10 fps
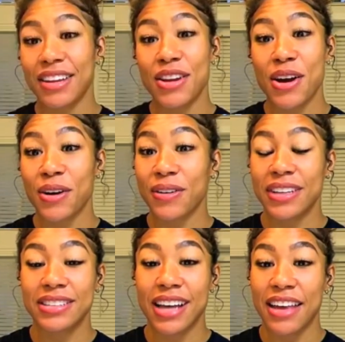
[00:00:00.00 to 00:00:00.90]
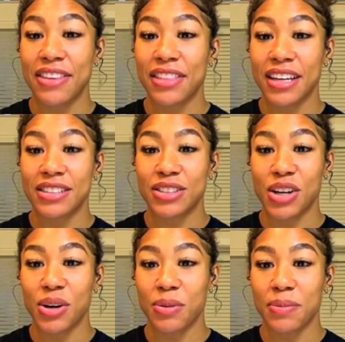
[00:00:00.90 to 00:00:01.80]
No, I think that's
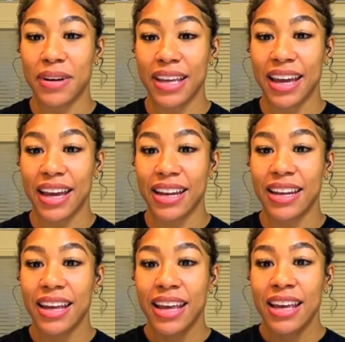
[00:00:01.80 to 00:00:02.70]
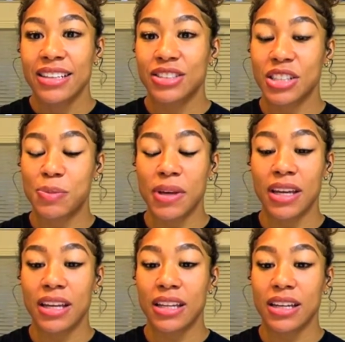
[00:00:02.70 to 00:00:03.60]
dope. Again, just
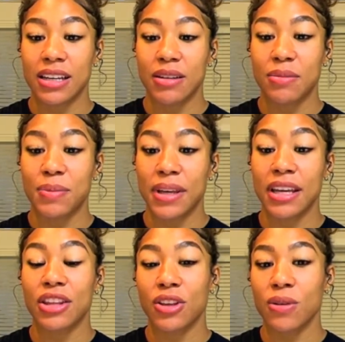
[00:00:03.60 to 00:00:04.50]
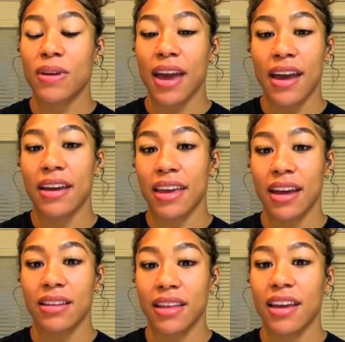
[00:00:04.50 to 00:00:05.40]
being in the UK
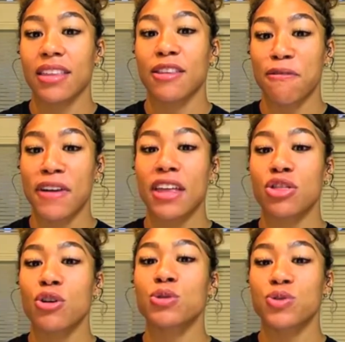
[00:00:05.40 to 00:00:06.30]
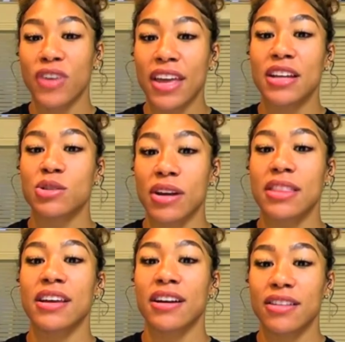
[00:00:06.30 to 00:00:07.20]
again, like those fans
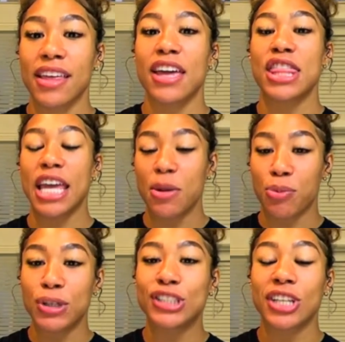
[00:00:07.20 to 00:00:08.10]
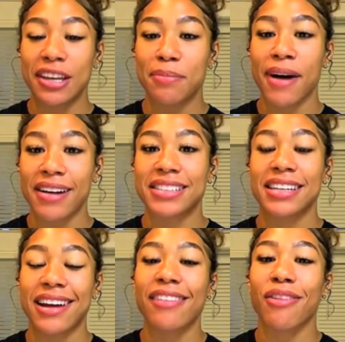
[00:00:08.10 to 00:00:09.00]
right there, they appreciate
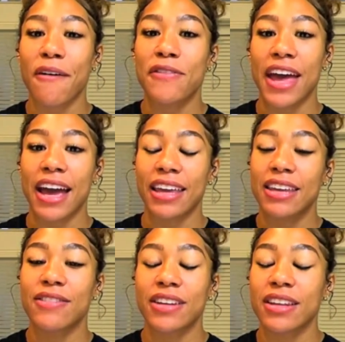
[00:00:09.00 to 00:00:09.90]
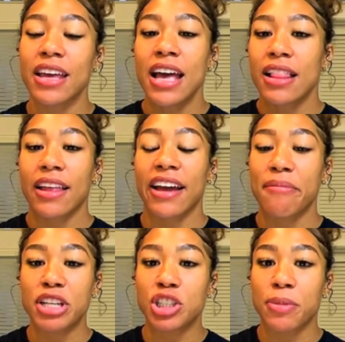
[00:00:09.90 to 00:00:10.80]
boxing. I love that. Even like I
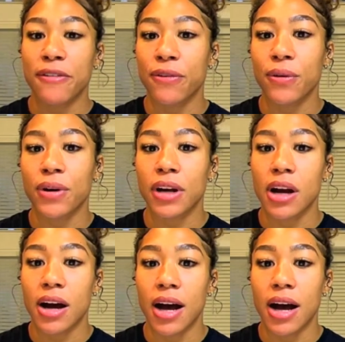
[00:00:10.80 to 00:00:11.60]
mentioned before,